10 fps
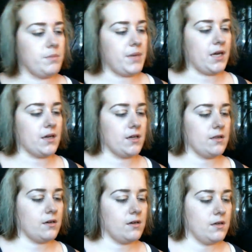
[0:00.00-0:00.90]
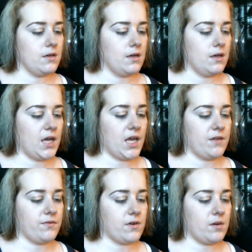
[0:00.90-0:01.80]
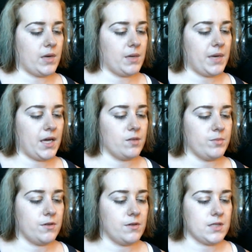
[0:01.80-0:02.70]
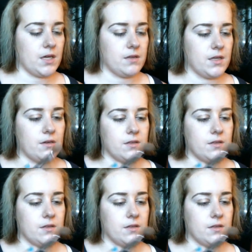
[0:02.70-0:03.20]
Painkiller. And for all my pale beauties out there,